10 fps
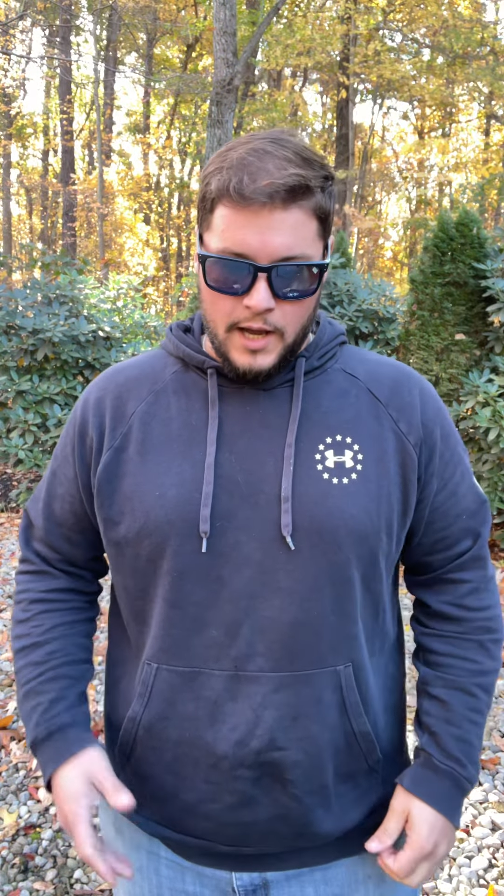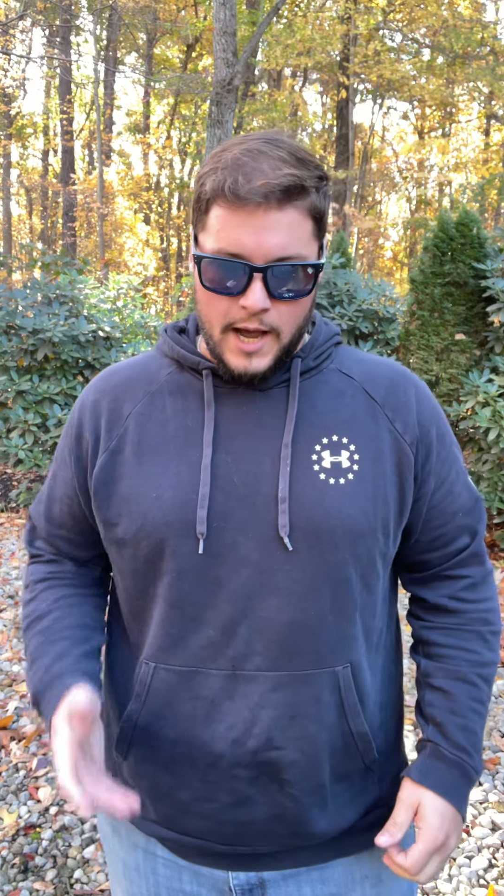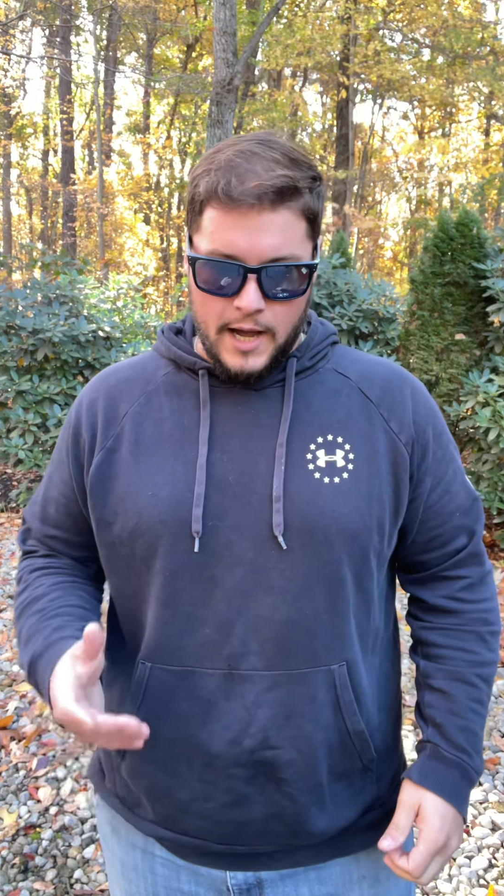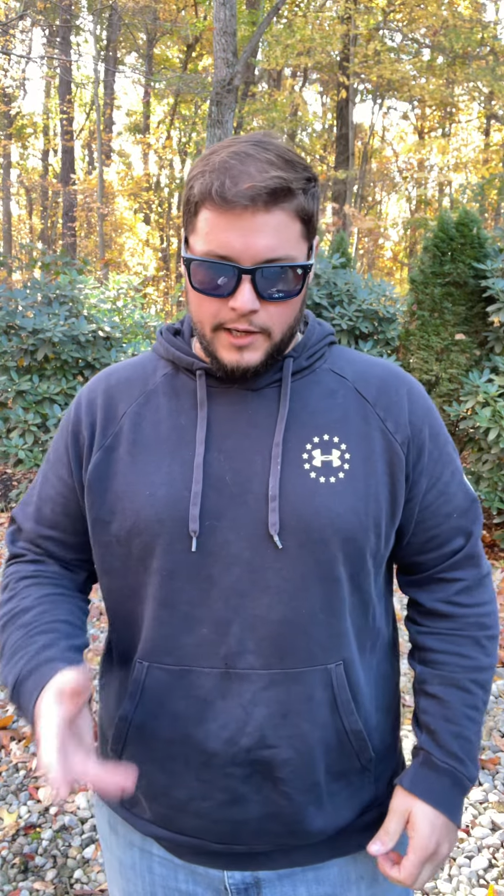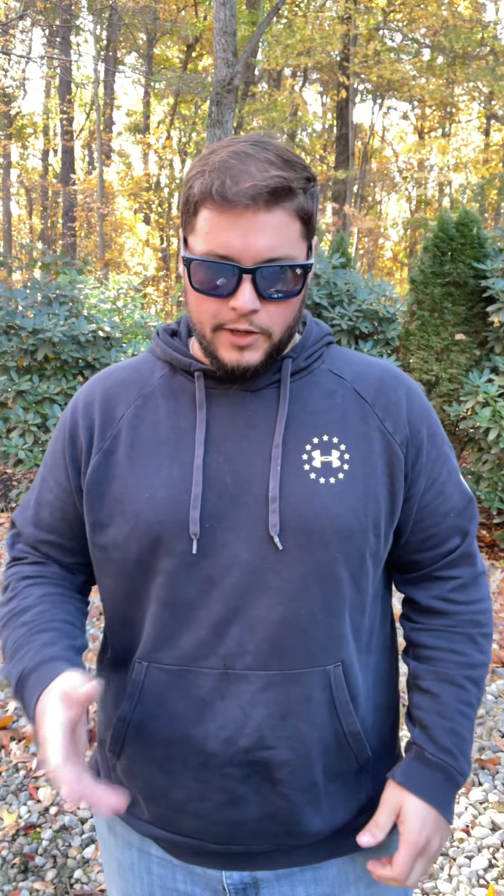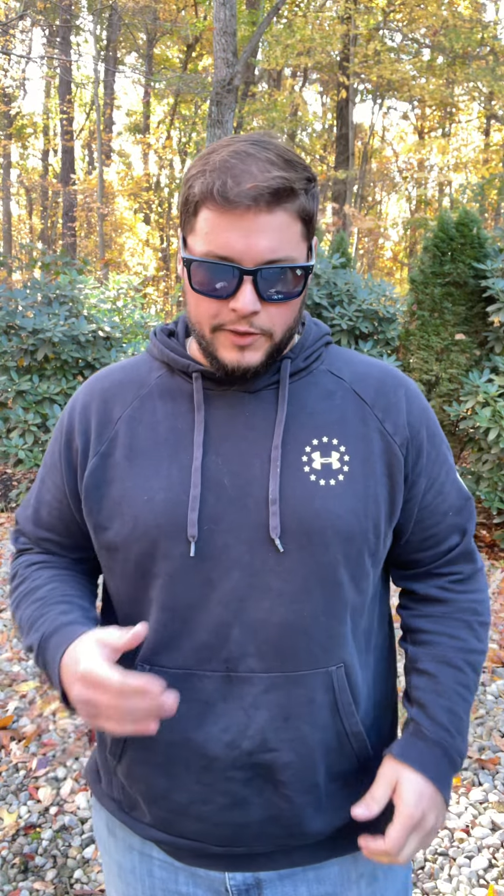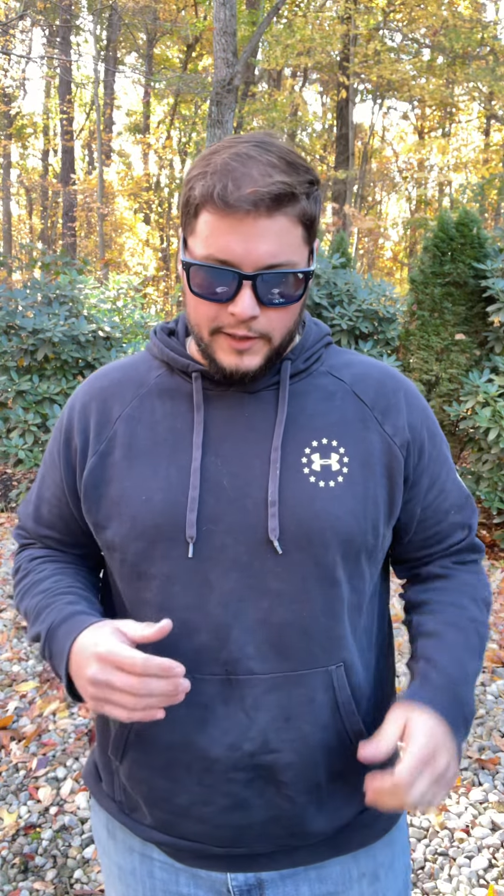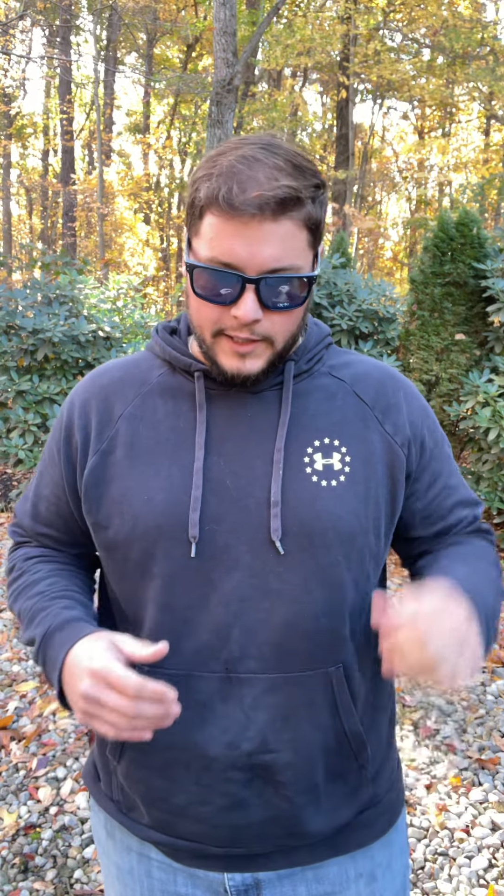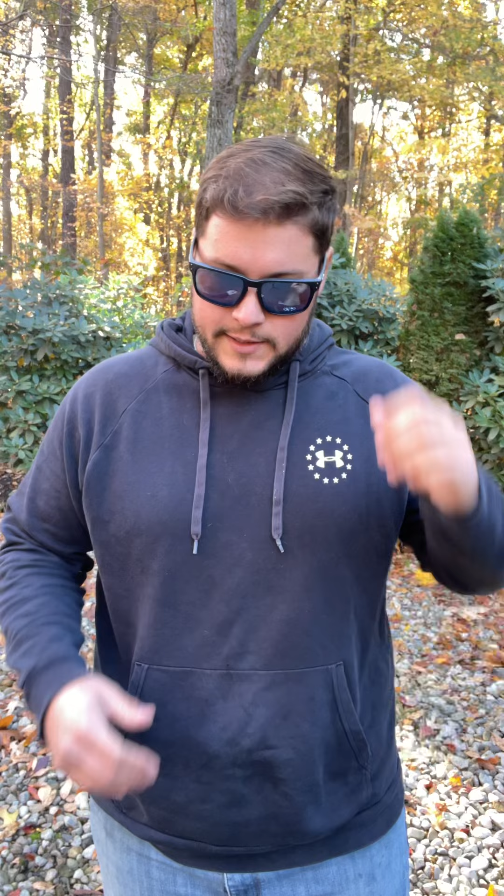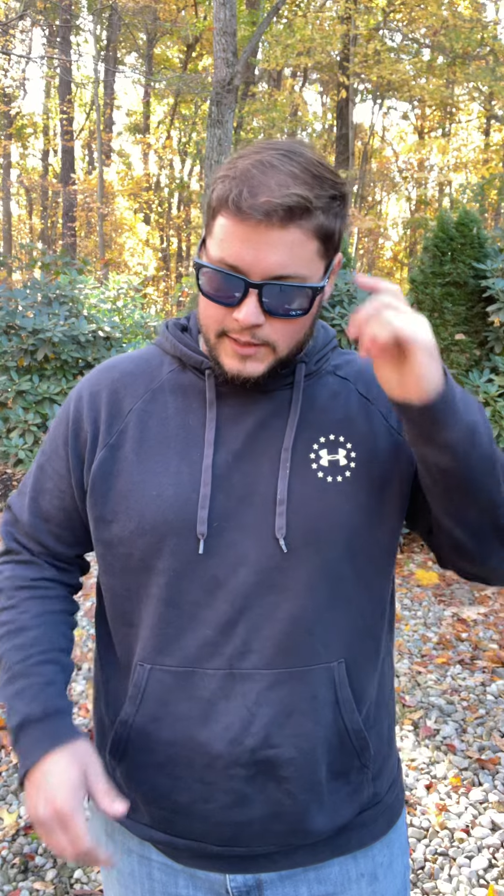Another
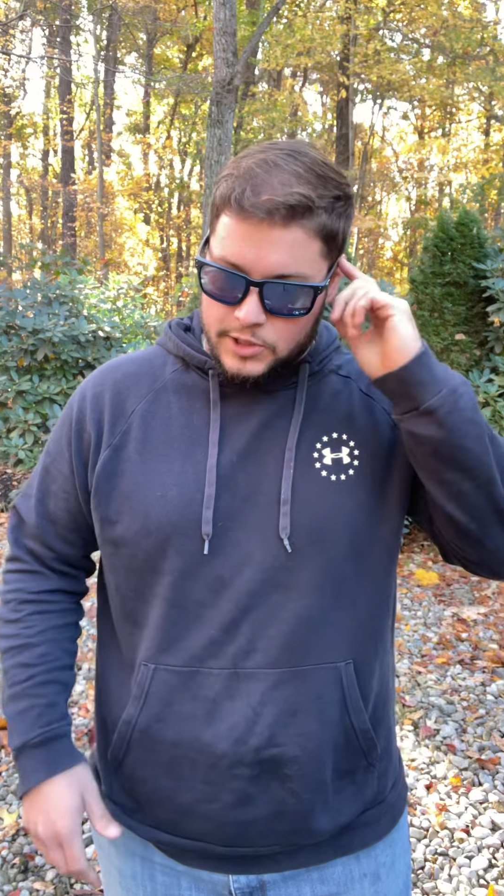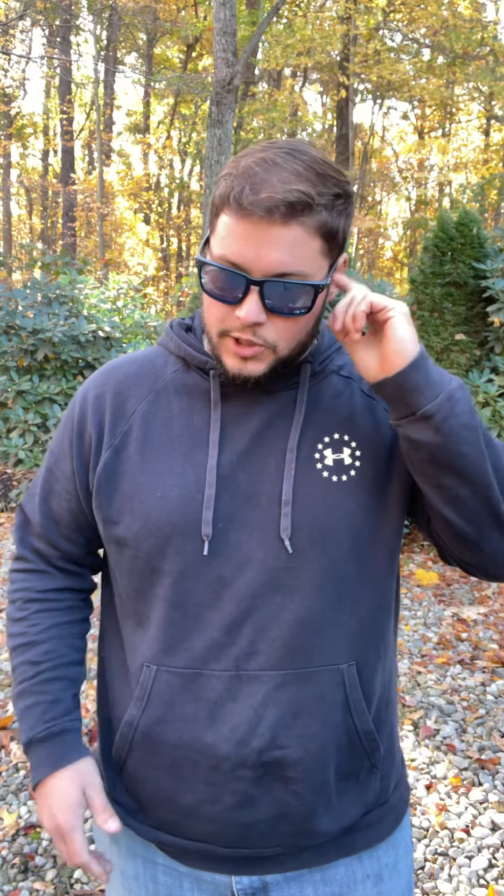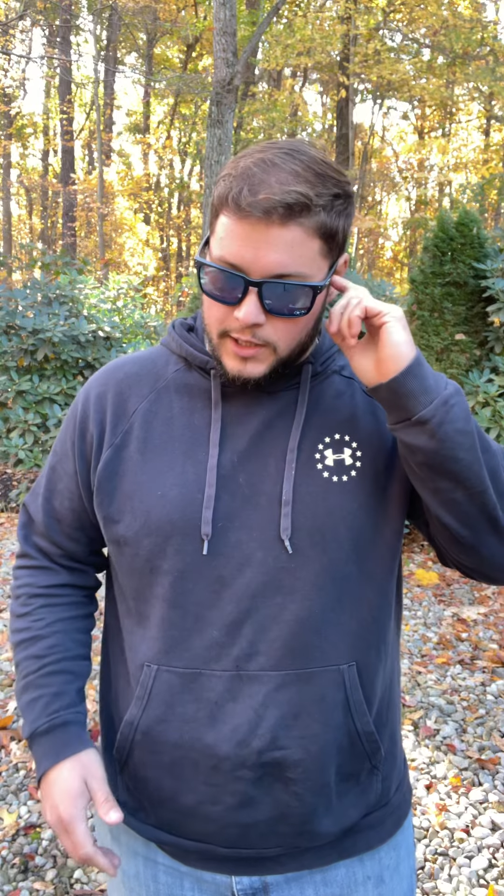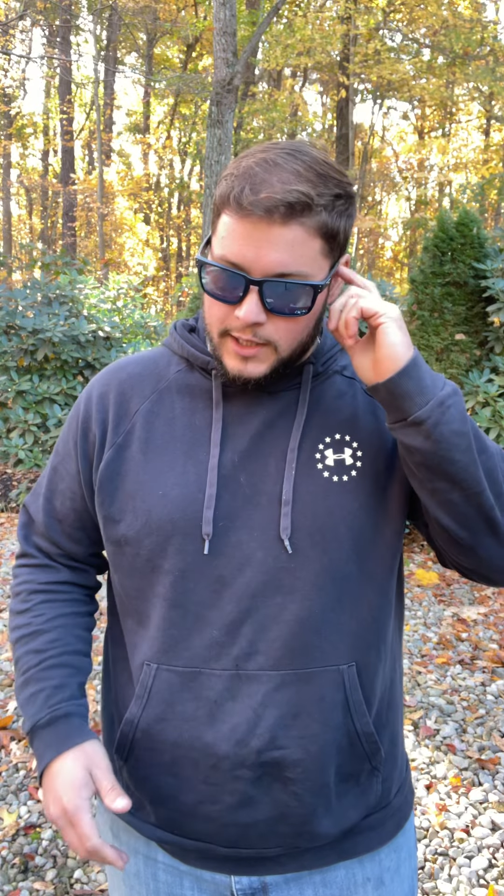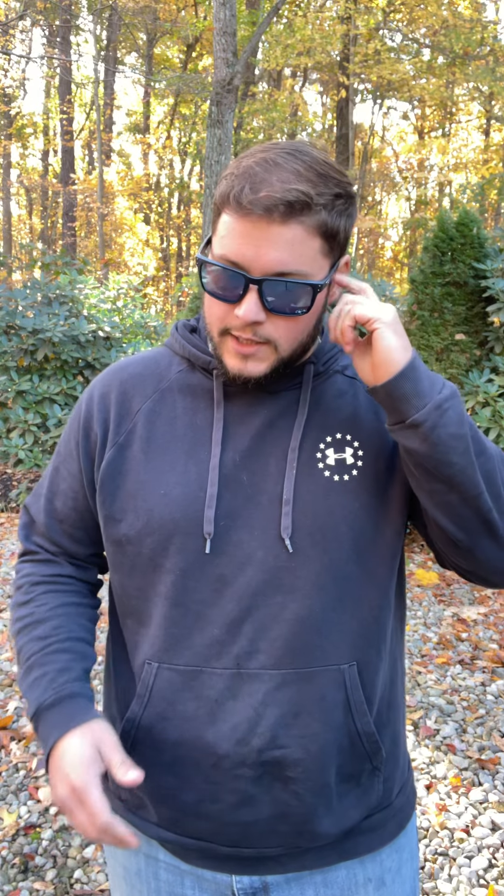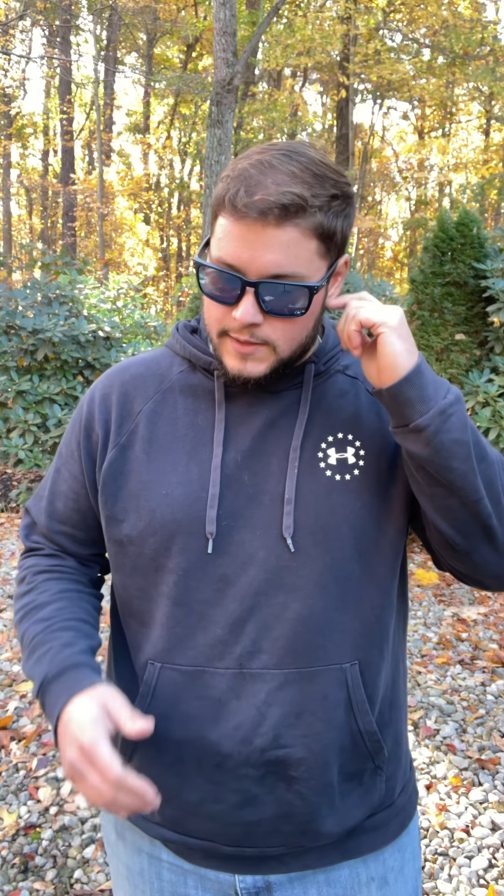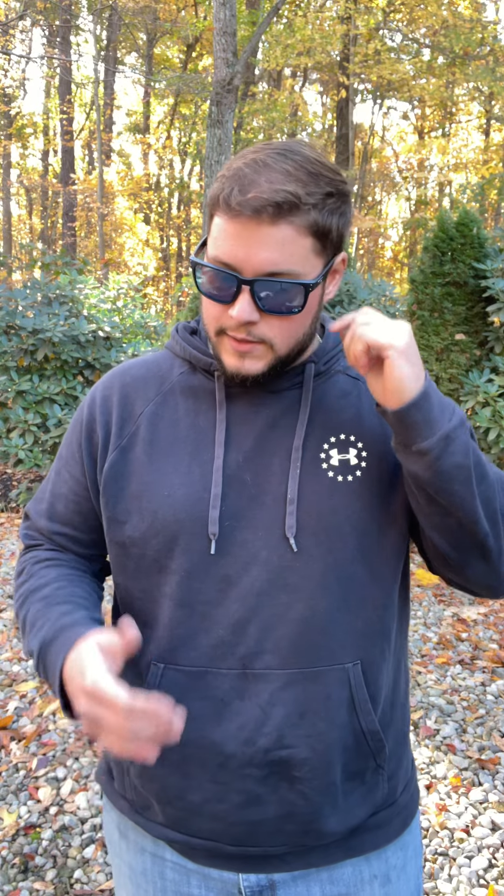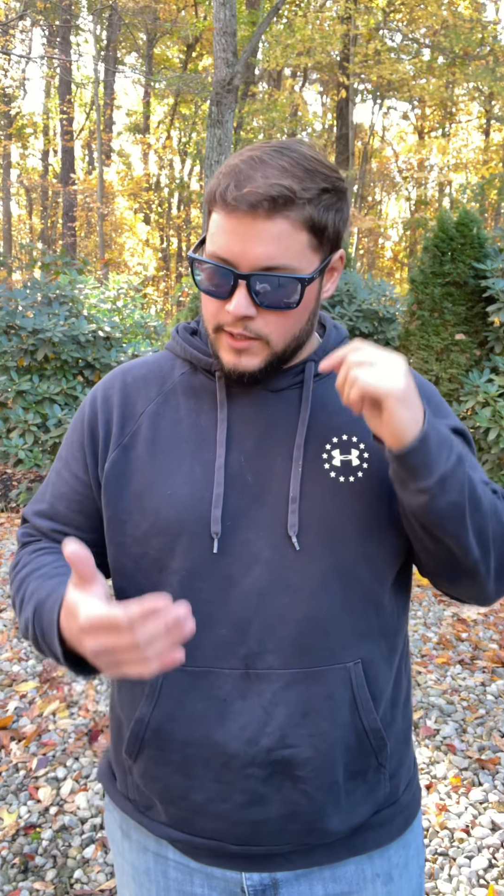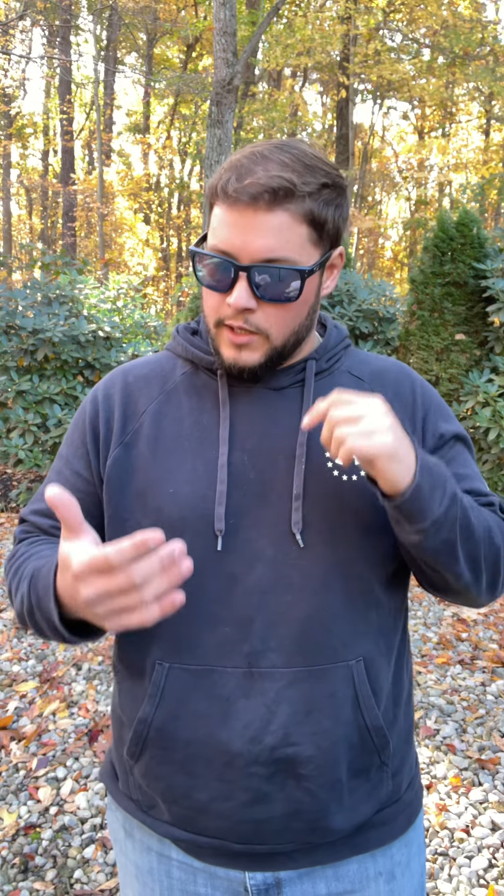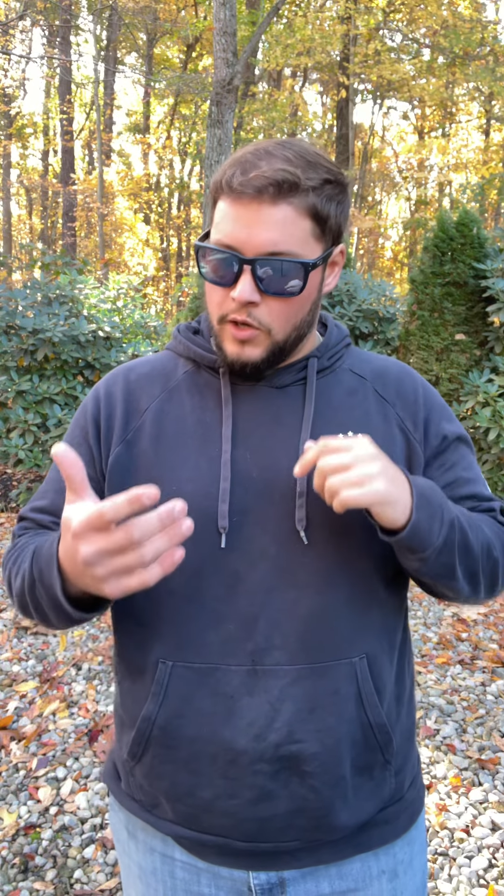thing that I teach is